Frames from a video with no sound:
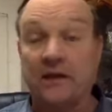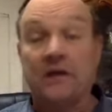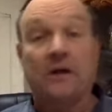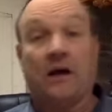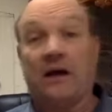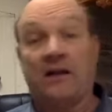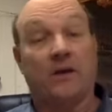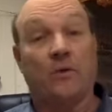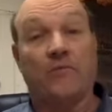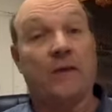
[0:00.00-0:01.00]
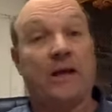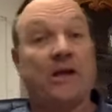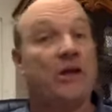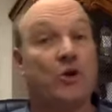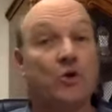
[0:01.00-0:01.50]
I think we've made a
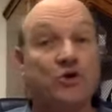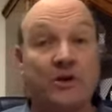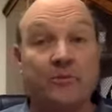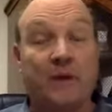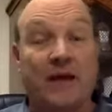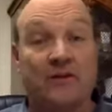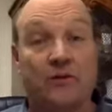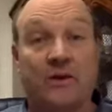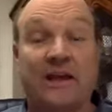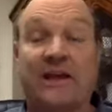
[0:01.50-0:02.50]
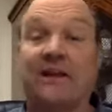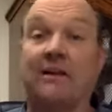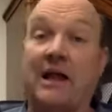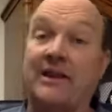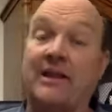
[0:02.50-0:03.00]
huge impact doing that. And a
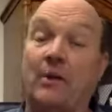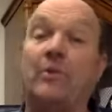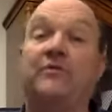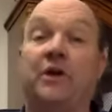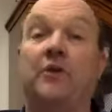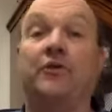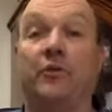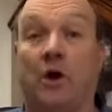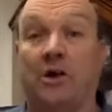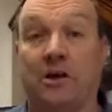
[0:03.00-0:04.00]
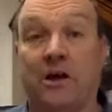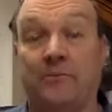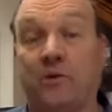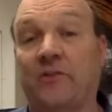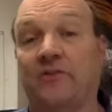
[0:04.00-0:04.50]
lot of that we've done through online
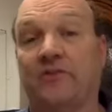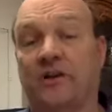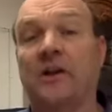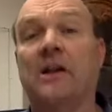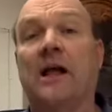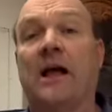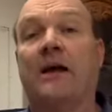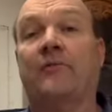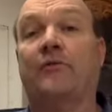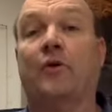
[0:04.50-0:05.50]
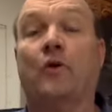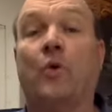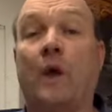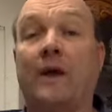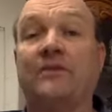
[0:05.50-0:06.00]
presence. And for
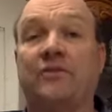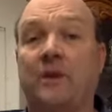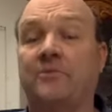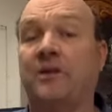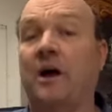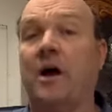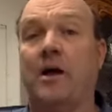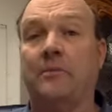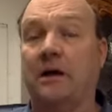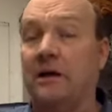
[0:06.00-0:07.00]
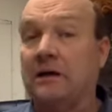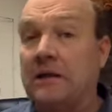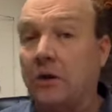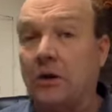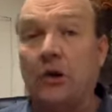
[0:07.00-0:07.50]
quite some time,
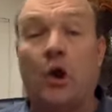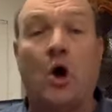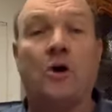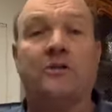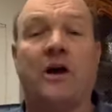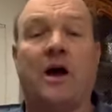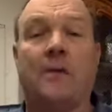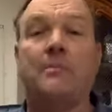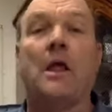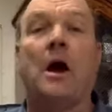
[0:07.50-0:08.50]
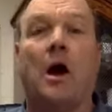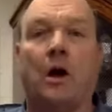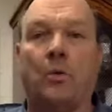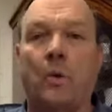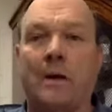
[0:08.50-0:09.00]
long time,
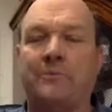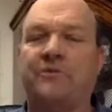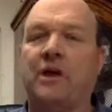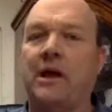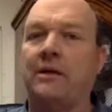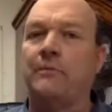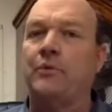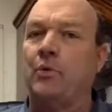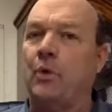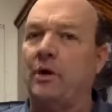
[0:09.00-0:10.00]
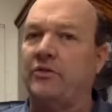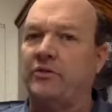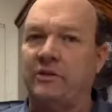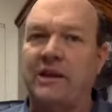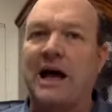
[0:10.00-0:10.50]
our website
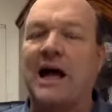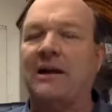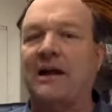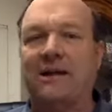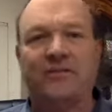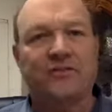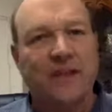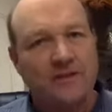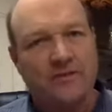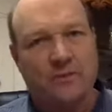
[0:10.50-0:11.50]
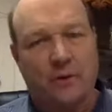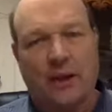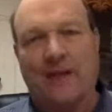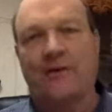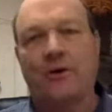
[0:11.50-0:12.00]
was not accessible.
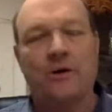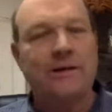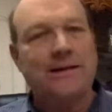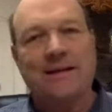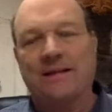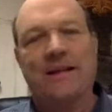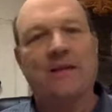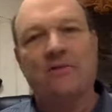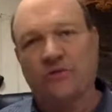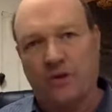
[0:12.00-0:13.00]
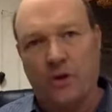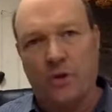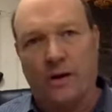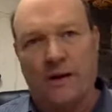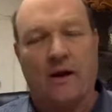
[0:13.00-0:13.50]
I couldn't get things
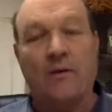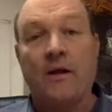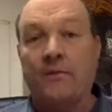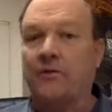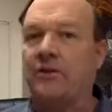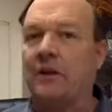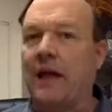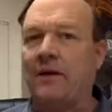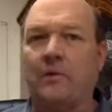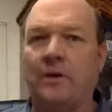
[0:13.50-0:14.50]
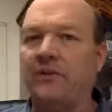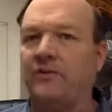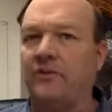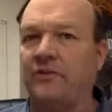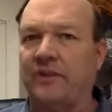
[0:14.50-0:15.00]
to it. Now, there's a lot of
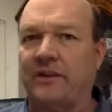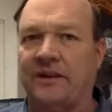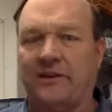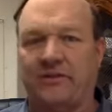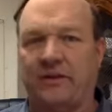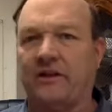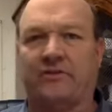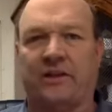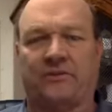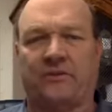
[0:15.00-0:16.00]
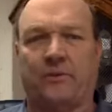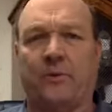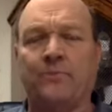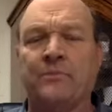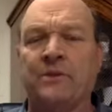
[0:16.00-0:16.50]
reasons that it gets
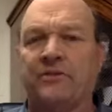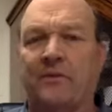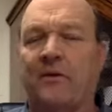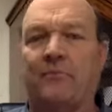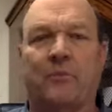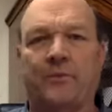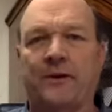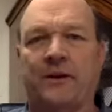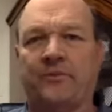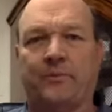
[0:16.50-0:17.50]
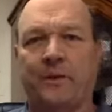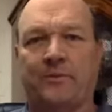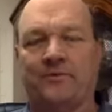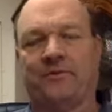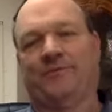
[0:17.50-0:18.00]
inaccessible. Some of them are because
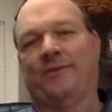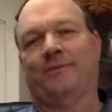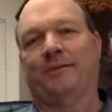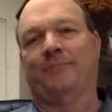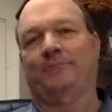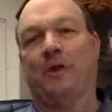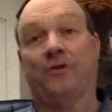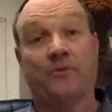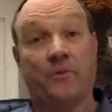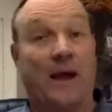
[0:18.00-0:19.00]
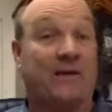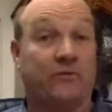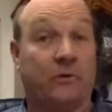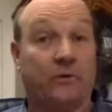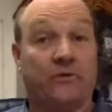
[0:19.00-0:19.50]
people have just simply lost the
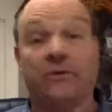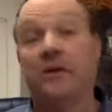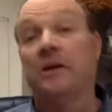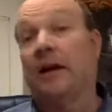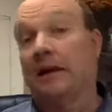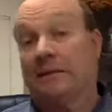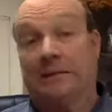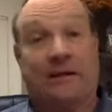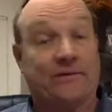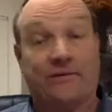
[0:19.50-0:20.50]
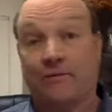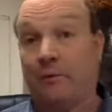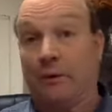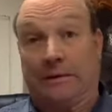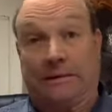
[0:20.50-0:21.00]
passwords, and that's,
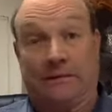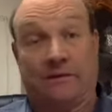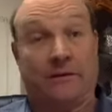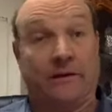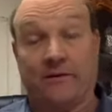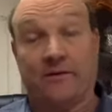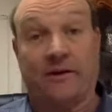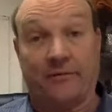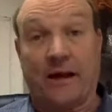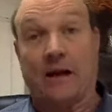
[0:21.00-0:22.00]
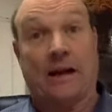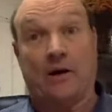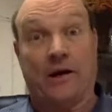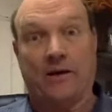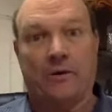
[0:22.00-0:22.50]
boy, you're going to have to tough it out. I
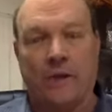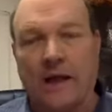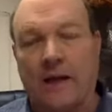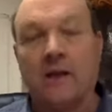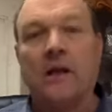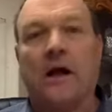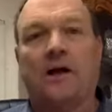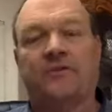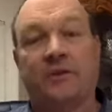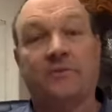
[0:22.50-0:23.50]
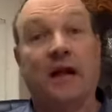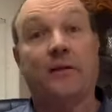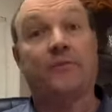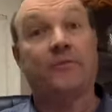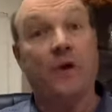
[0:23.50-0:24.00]
don't know how to do that.
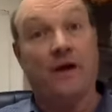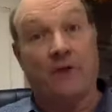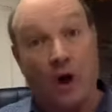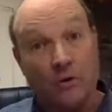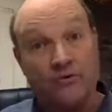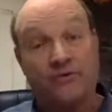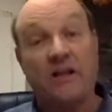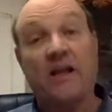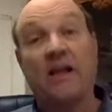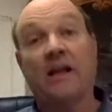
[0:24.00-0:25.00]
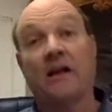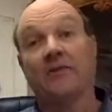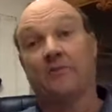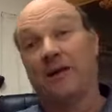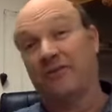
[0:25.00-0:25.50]
Sometimes you have hosting, and it's
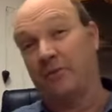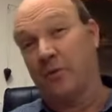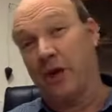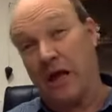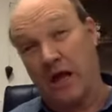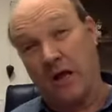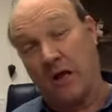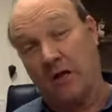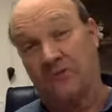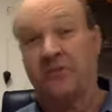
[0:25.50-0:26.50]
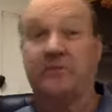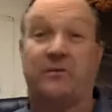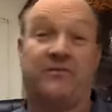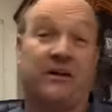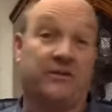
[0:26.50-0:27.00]
by someone else, and someone
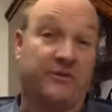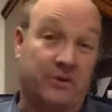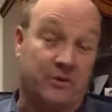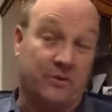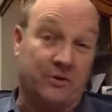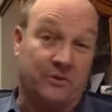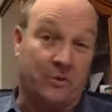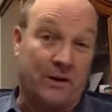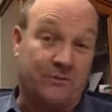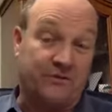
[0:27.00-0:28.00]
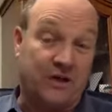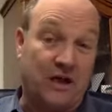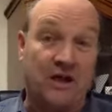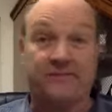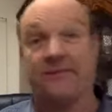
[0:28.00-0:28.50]
volunteered to put up the
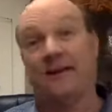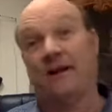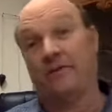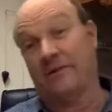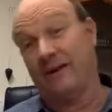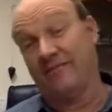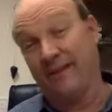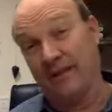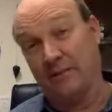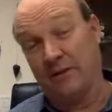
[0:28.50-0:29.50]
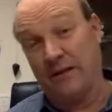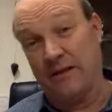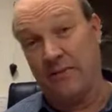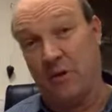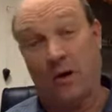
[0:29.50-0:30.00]
website, and now they're not available
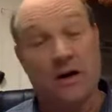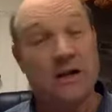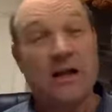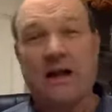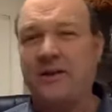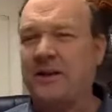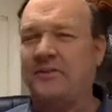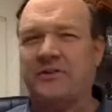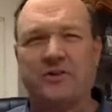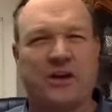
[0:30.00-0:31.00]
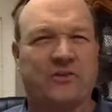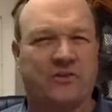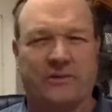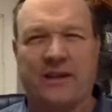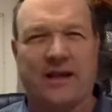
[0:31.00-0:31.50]
anymore, and you're going to have to chase
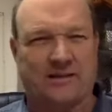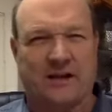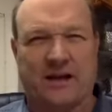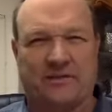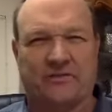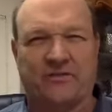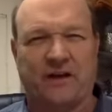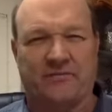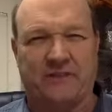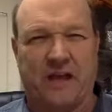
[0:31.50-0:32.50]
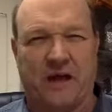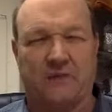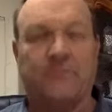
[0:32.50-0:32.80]
some of that kind of stuff down.